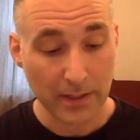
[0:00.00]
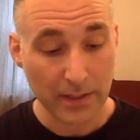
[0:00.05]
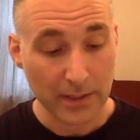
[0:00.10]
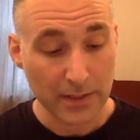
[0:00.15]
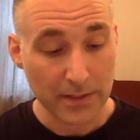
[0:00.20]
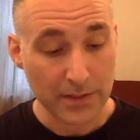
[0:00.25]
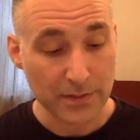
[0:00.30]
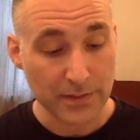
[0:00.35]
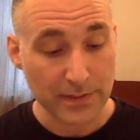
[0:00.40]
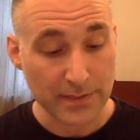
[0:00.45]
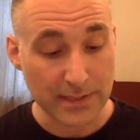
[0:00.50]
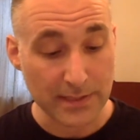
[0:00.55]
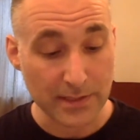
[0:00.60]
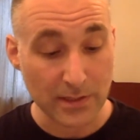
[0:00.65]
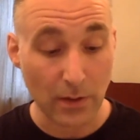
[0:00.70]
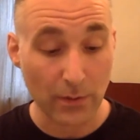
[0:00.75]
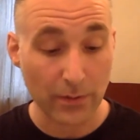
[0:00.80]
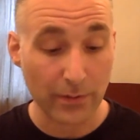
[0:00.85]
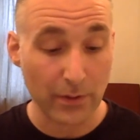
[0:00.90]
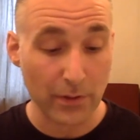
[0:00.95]
So he says,
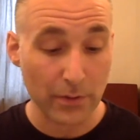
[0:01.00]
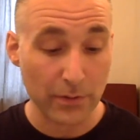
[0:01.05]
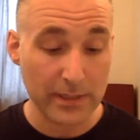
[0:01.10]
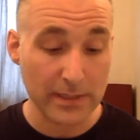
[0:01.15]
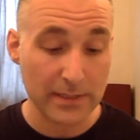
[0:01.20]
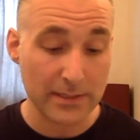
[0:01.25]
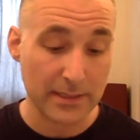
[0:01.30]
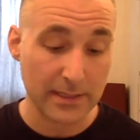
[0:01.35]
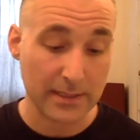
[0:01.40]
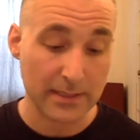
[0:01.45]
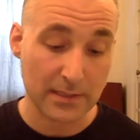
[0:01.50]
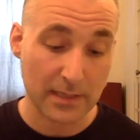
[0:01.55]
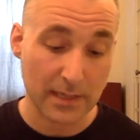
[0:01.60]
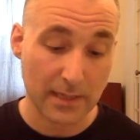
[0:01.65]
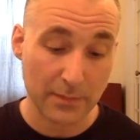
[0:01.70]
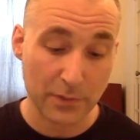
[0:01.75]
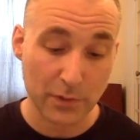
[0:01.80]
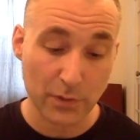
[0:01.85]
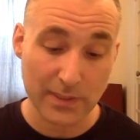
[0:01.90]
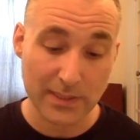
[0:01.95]
although these things
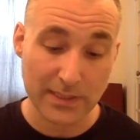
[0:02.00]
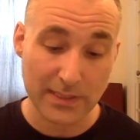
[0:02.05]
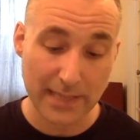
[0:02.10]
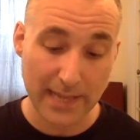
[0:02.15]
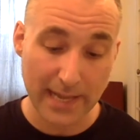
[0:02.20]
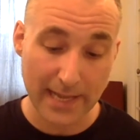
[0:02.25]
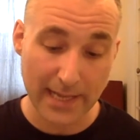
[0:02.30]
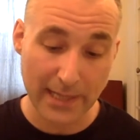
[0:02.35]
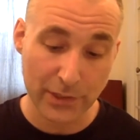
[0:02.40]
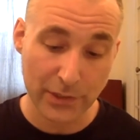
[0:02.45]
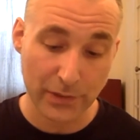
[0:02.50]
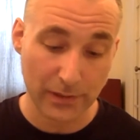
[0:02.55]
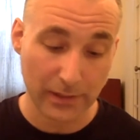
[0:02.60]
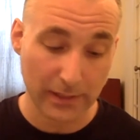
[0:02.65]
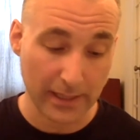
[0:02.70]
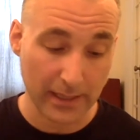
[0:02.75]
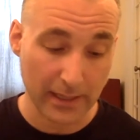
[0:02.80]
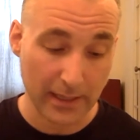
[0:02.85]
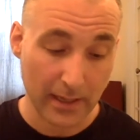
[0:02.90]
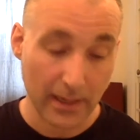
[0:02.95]
come to us
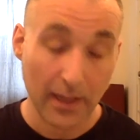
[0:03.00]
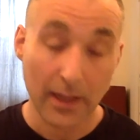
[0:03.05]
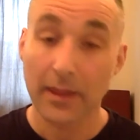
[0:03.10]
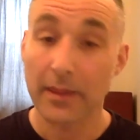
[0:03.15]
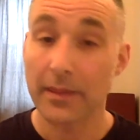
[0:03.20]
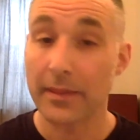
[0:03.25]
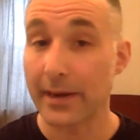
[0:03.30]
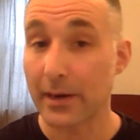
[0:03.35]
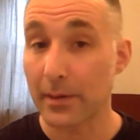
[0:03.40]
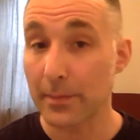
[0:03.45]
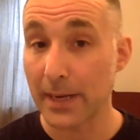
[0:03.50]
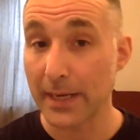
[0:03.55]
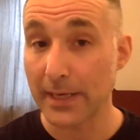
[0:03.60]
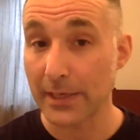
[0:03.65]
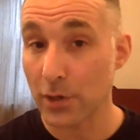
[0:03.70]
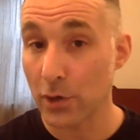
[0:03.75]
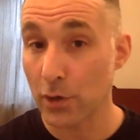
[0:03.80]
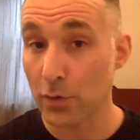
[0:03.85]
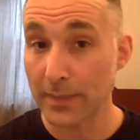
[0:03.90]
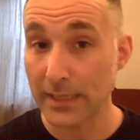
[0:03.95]
naturally, they are by
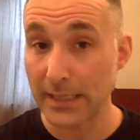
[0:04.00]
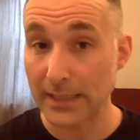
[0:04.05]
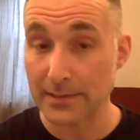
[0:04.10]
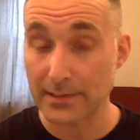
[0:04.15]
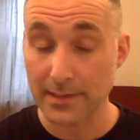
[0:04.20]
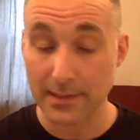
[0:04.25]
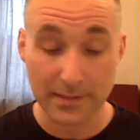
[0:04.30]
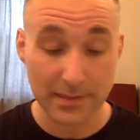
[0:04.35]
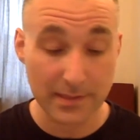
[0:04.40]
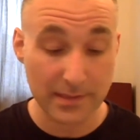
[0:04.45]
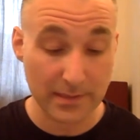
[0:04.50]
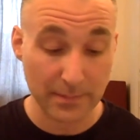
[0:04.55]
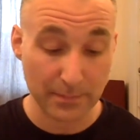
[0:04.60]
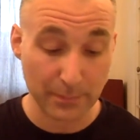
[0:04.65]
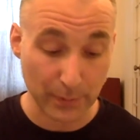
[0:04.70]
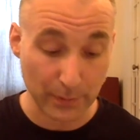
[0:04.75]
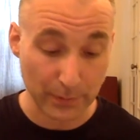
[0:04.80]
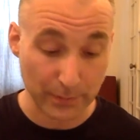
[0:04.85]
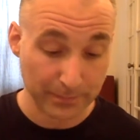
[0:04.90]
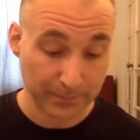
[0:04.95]
no means
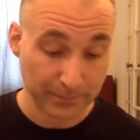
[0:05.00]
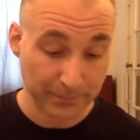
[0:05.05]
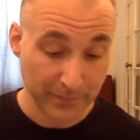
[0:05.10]
simple.